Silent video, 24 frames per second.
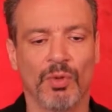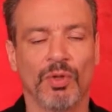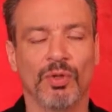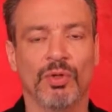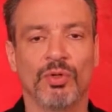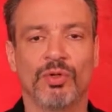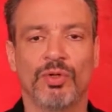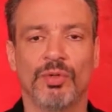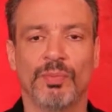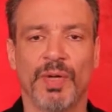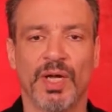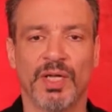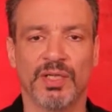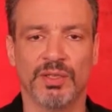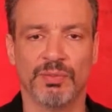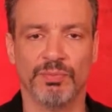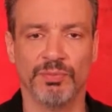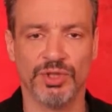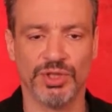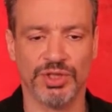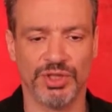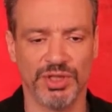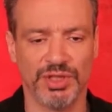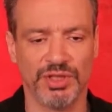I want to learn
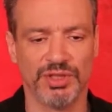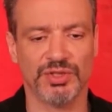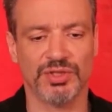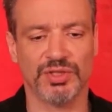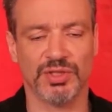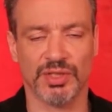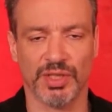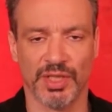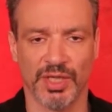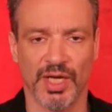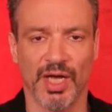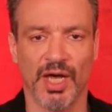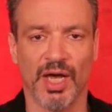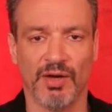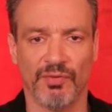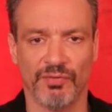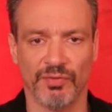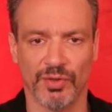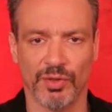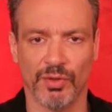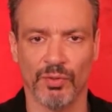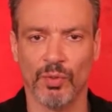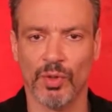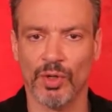about the machines that they
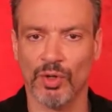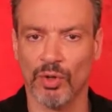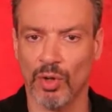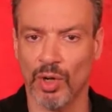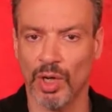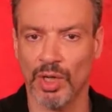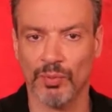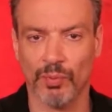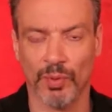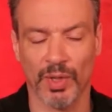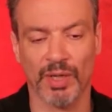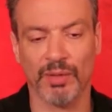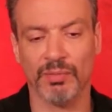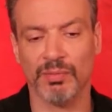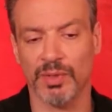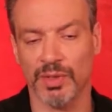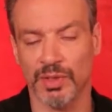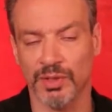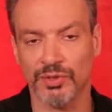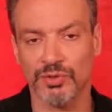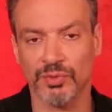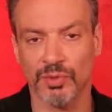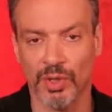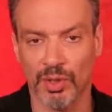have, you know, what
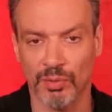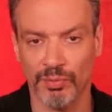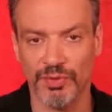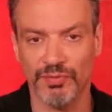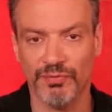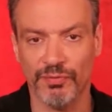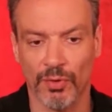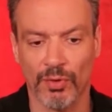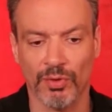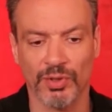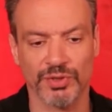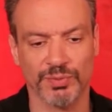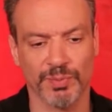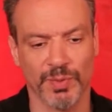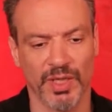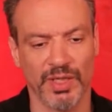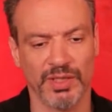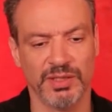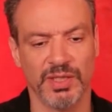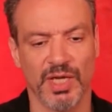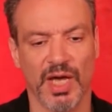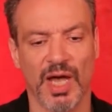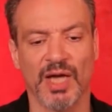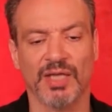hardware, and this will help me
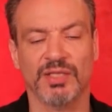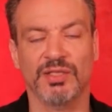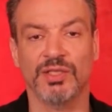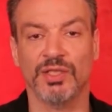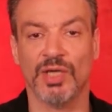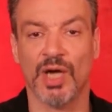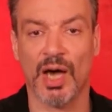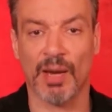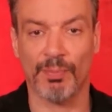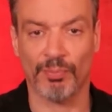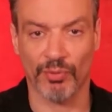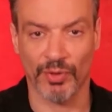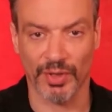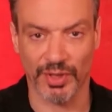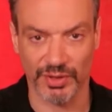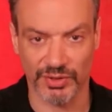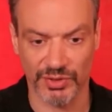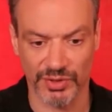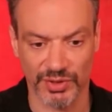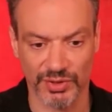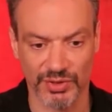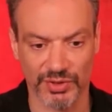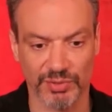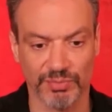focus my attack, the
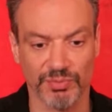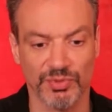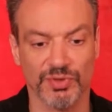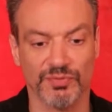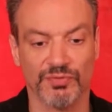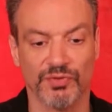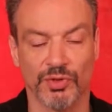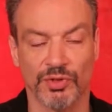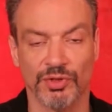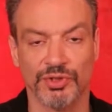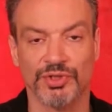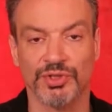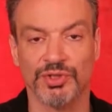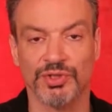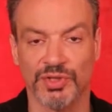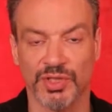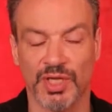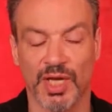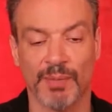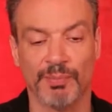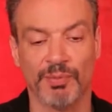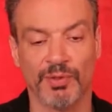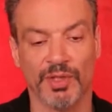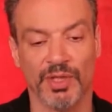operating systems, the
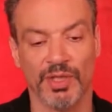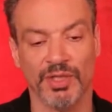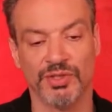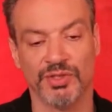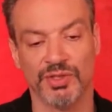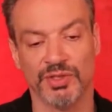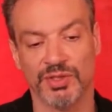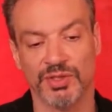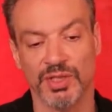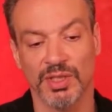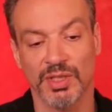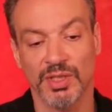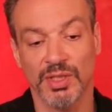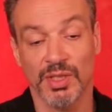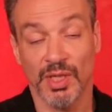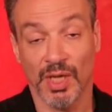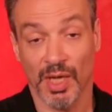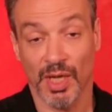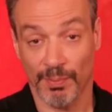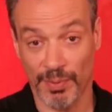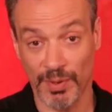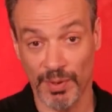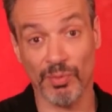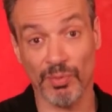versions, the applications.
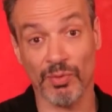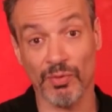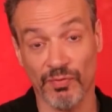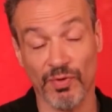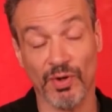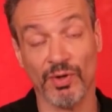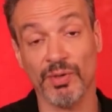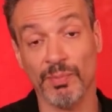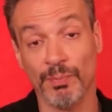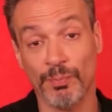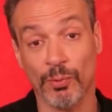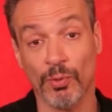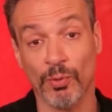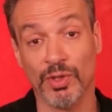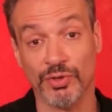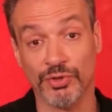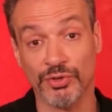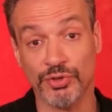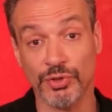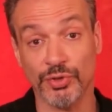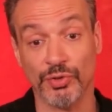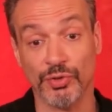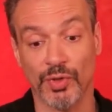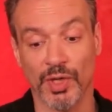And people are very
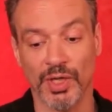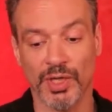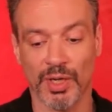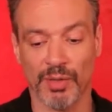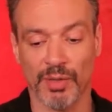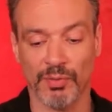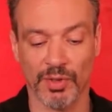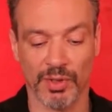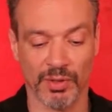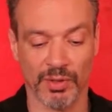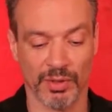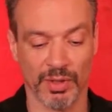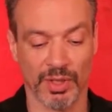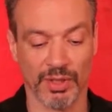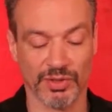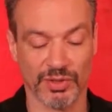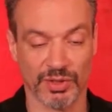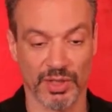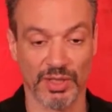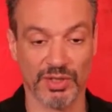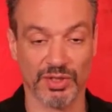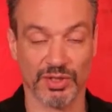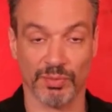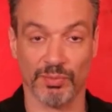important too, right? I mean,
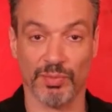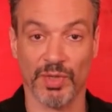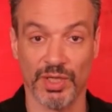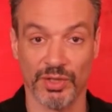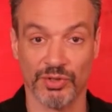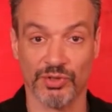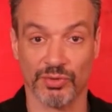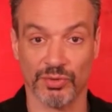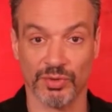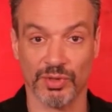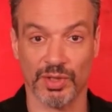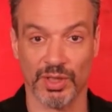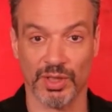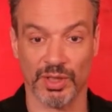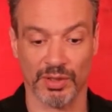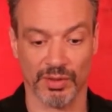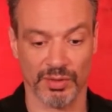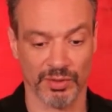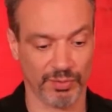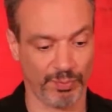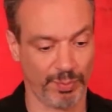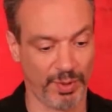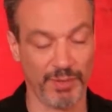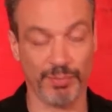that's, that's the major
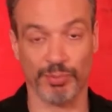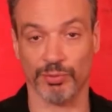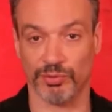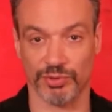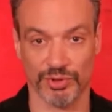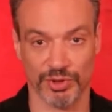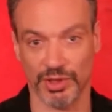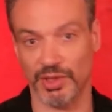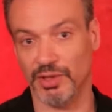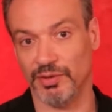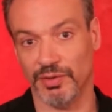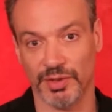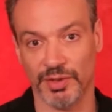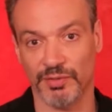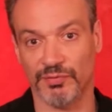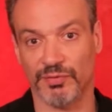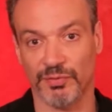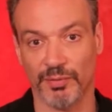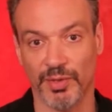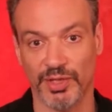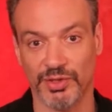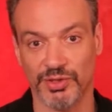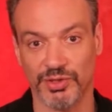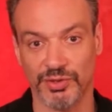thing. It's people are
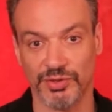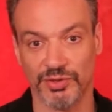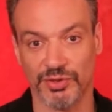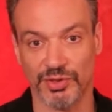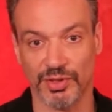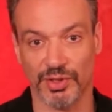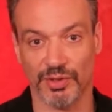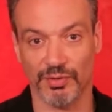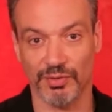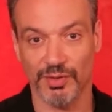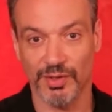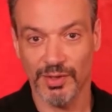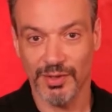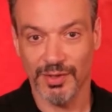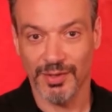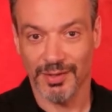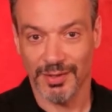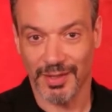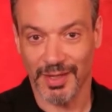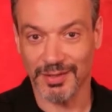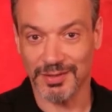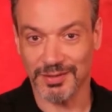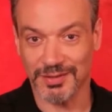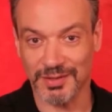sharing information. So
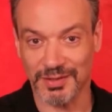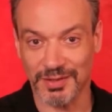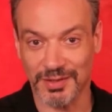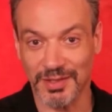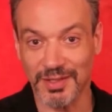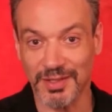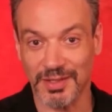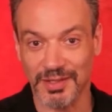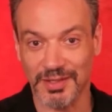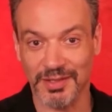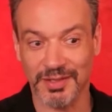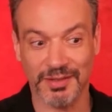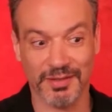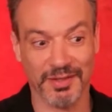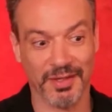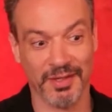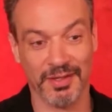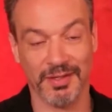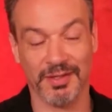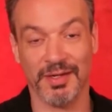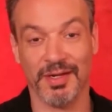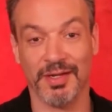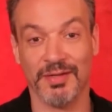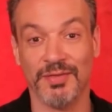that's the key.
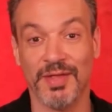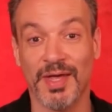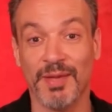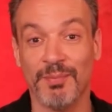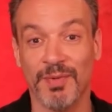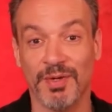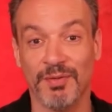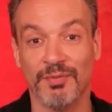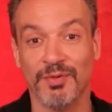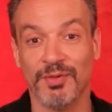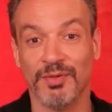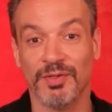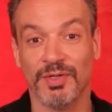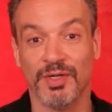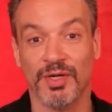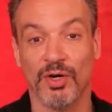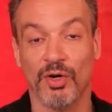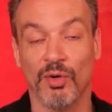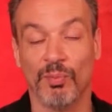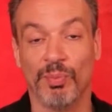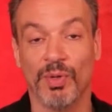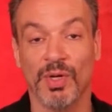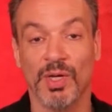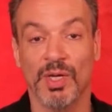And, and, and that may
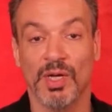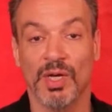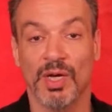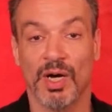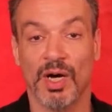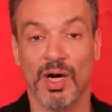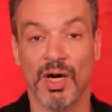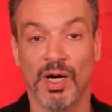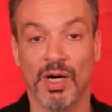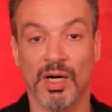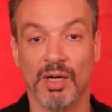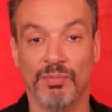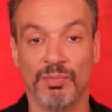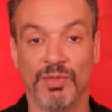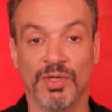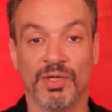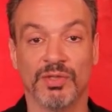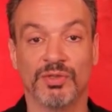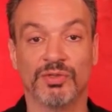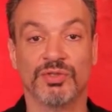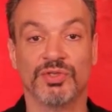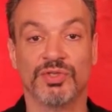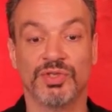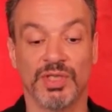really help uh,
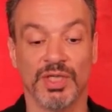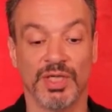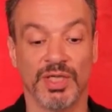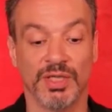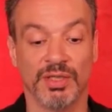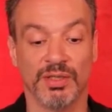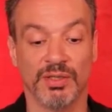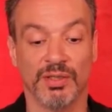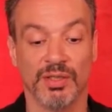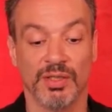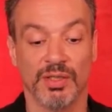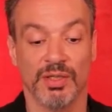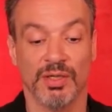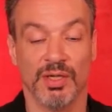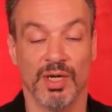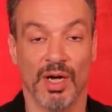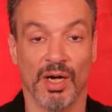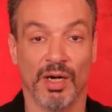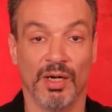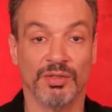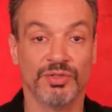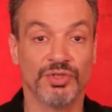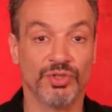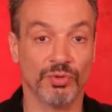me understand
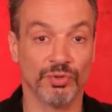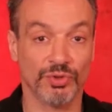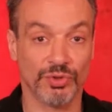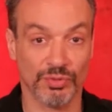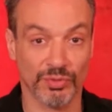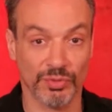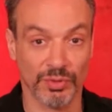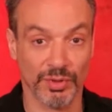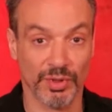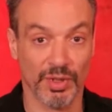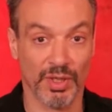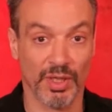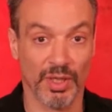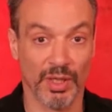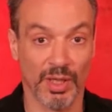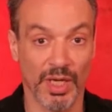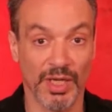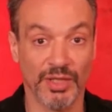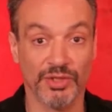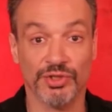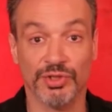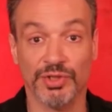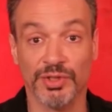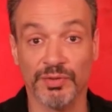uh, social
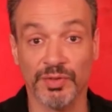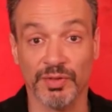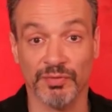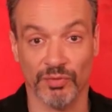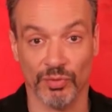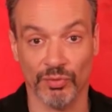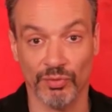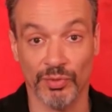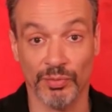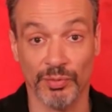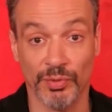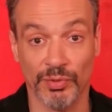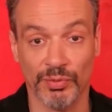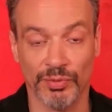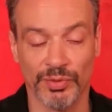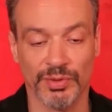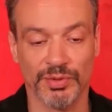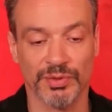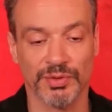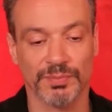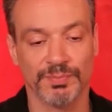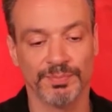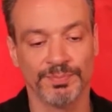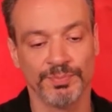uh, engineering
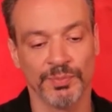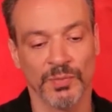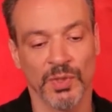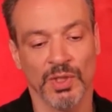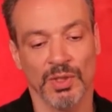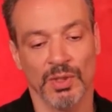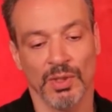vulnerabilities.